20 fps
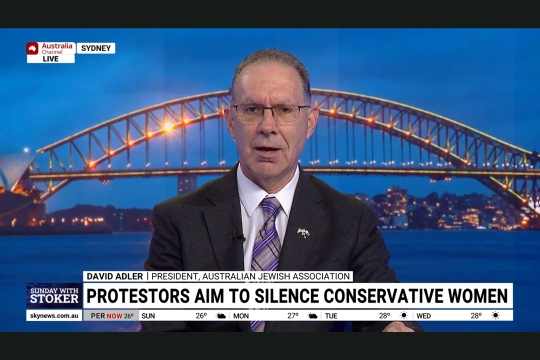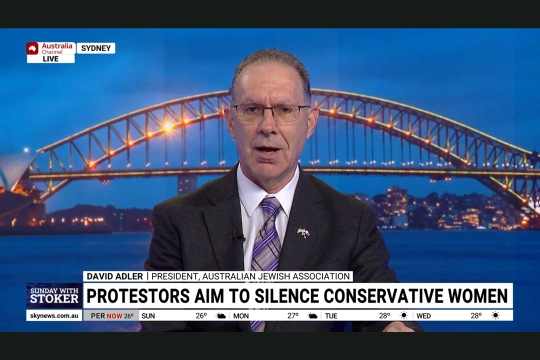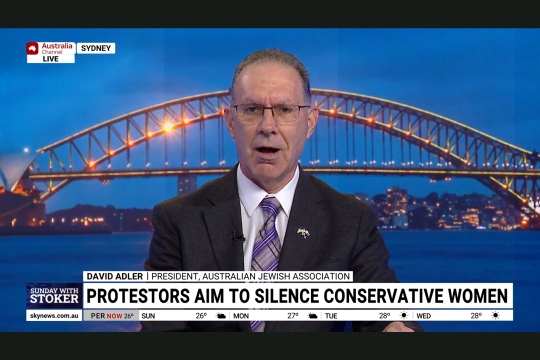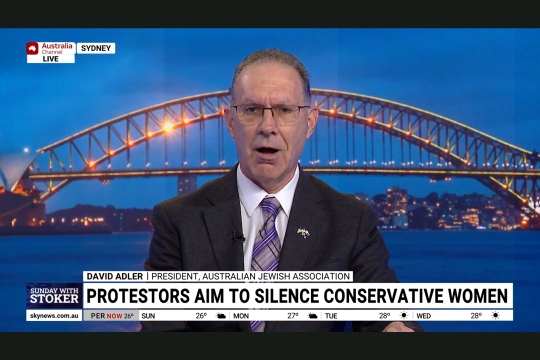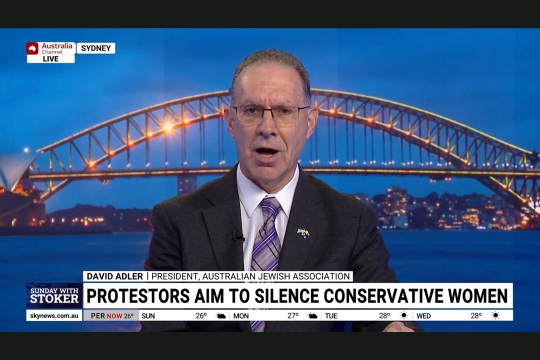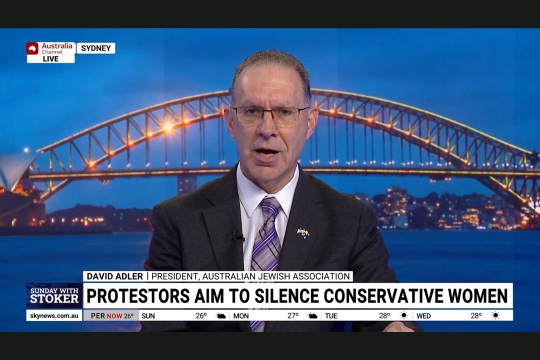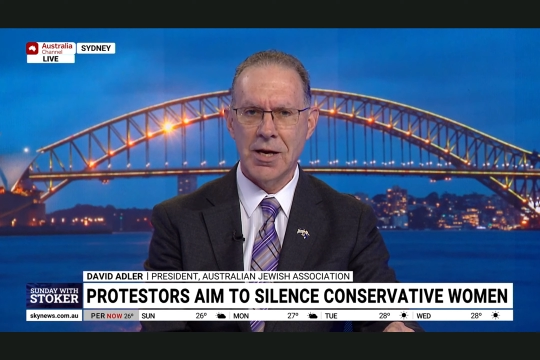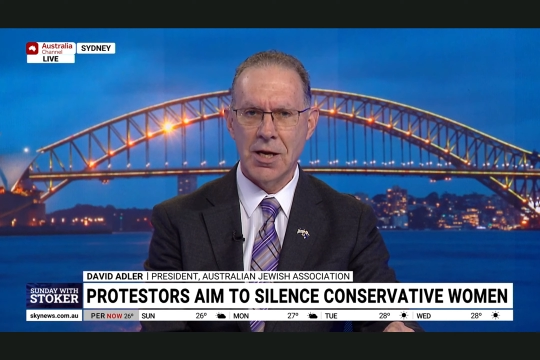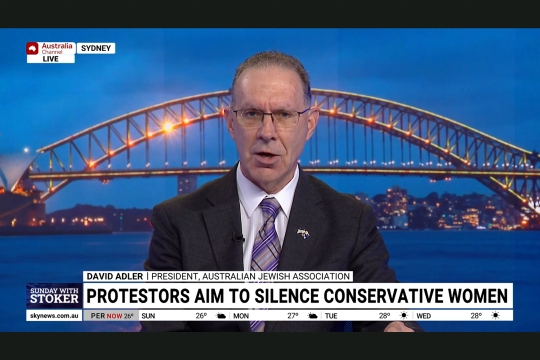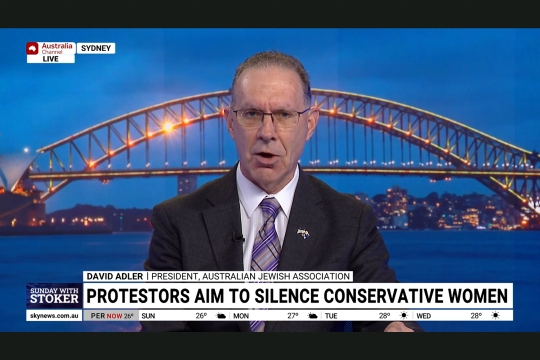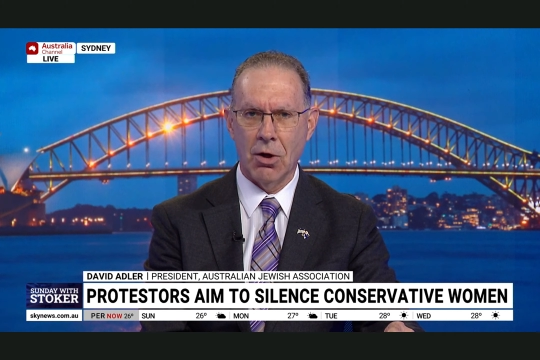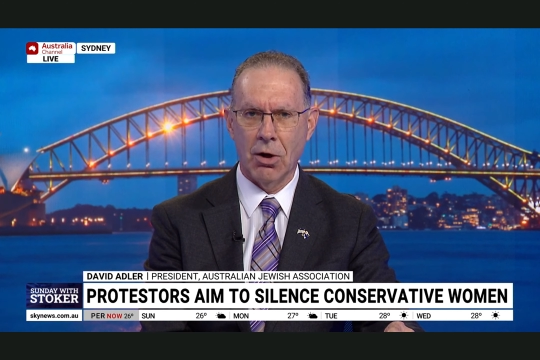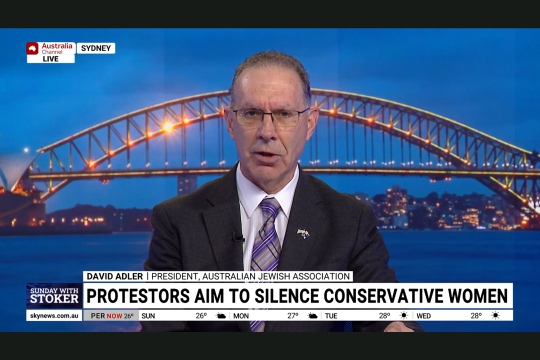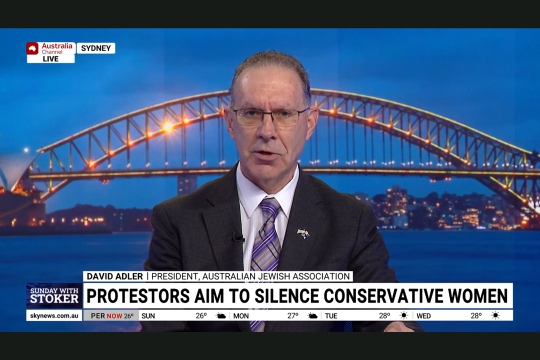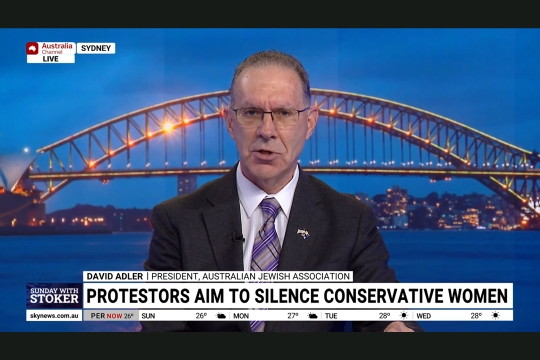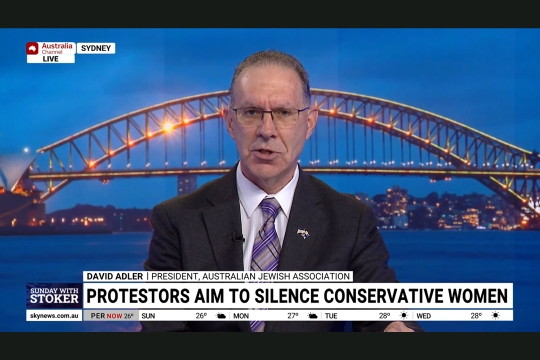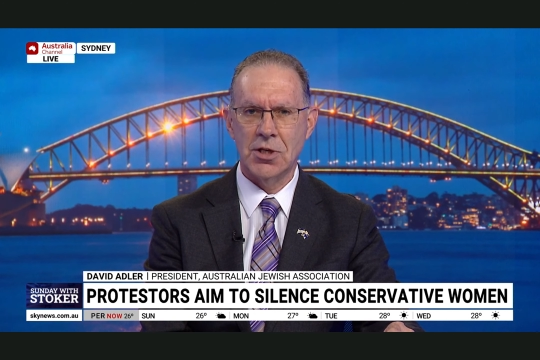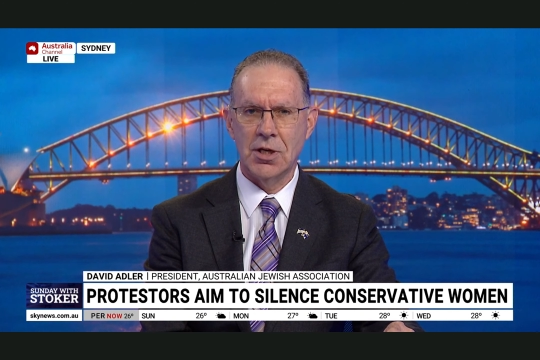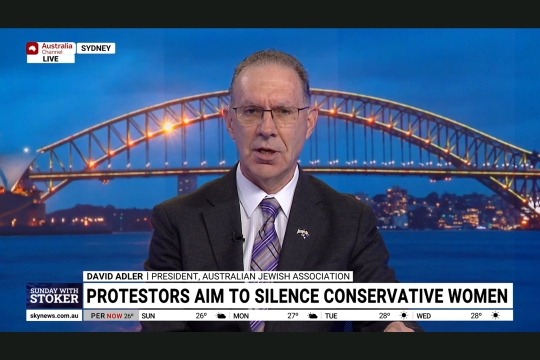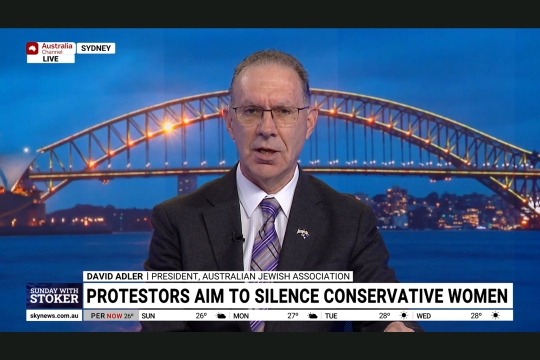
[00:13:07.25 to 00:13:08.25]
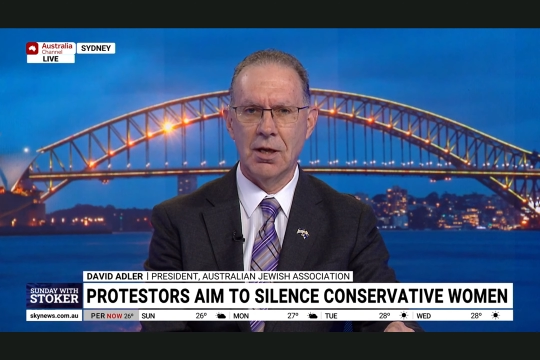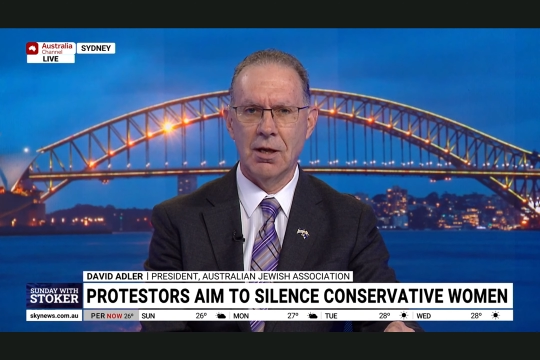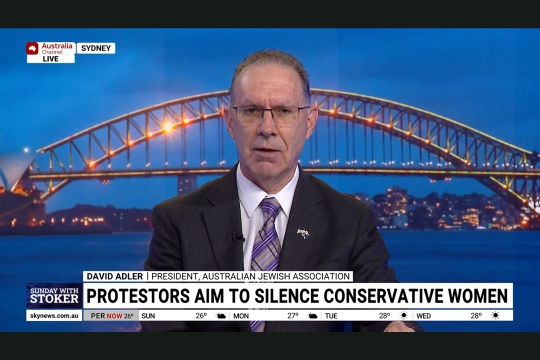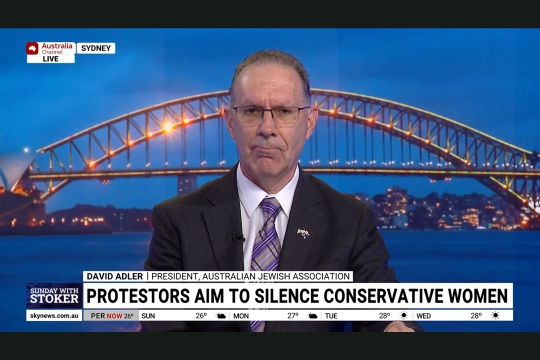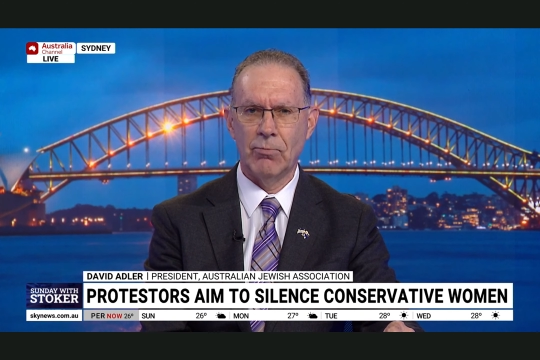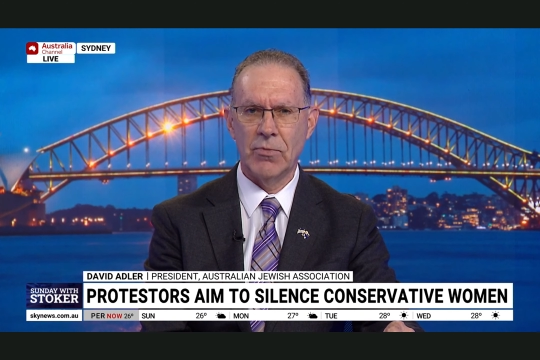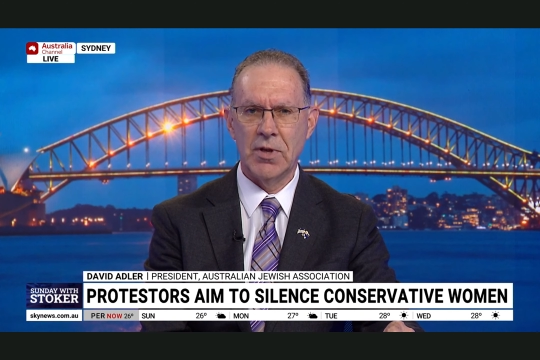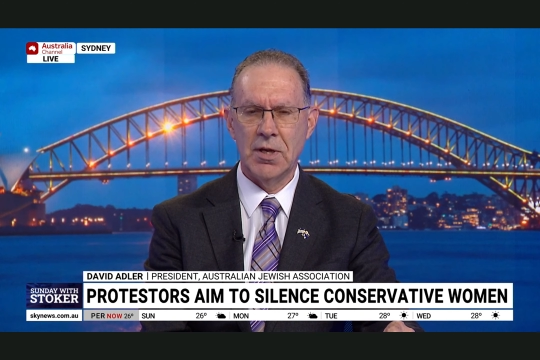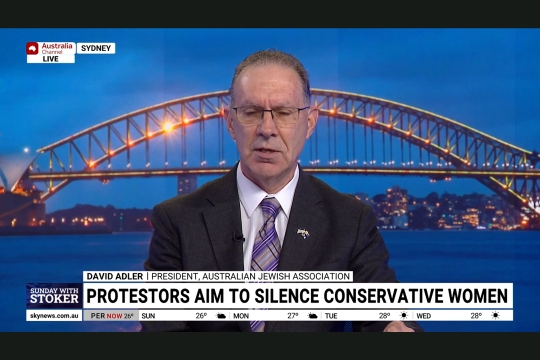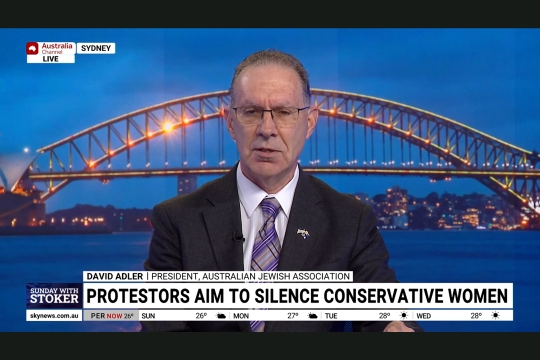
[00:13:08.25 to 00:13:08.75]
ideology
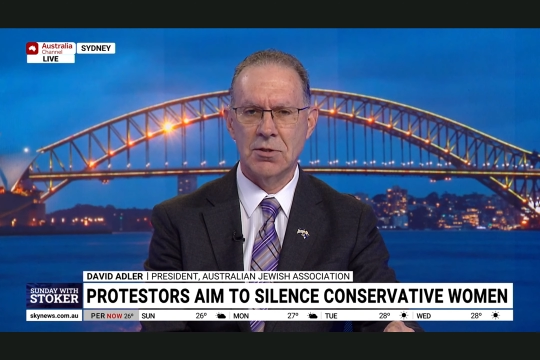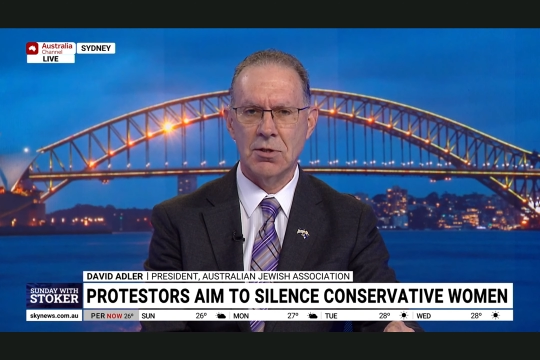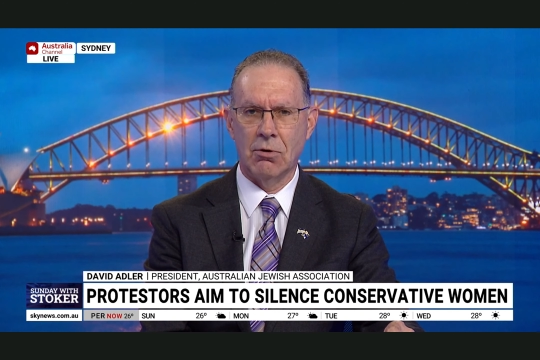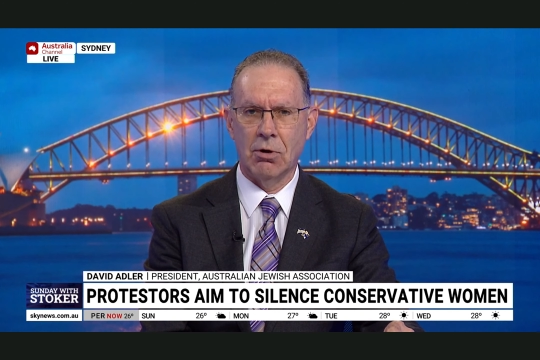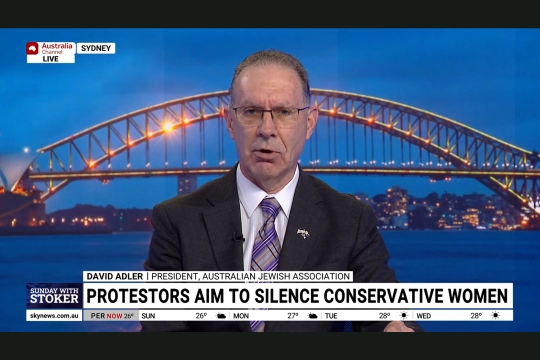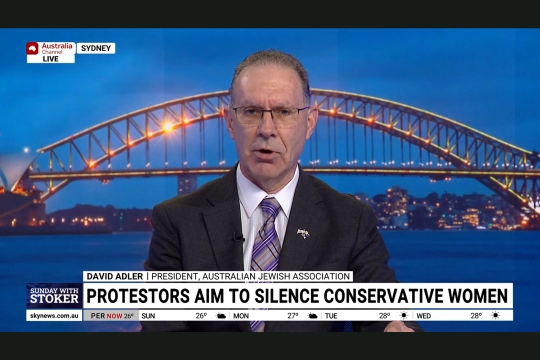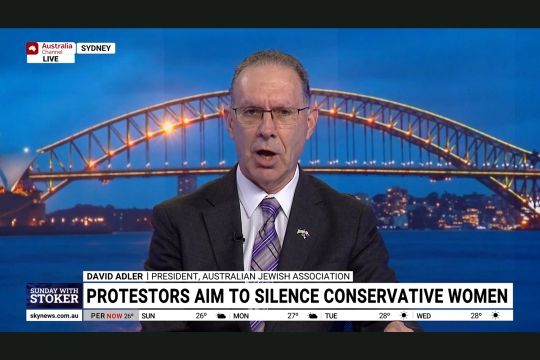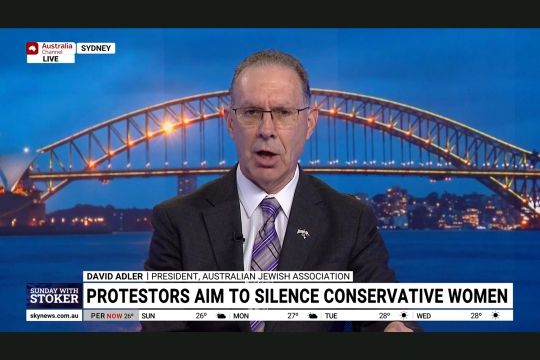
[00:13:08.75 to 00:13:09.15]
is on